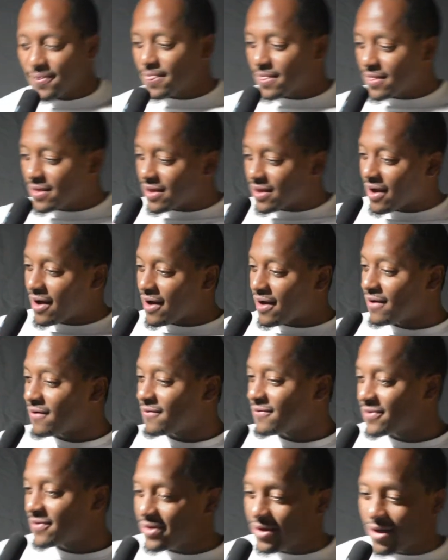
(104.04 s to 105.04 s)
Yup.
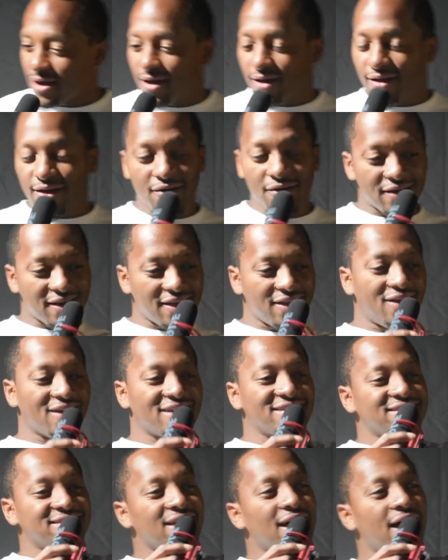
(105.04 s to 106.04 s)
Okay, y'all
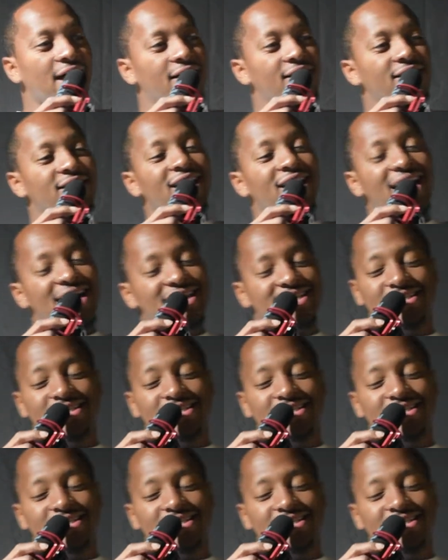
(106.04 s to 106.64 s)
can stop. I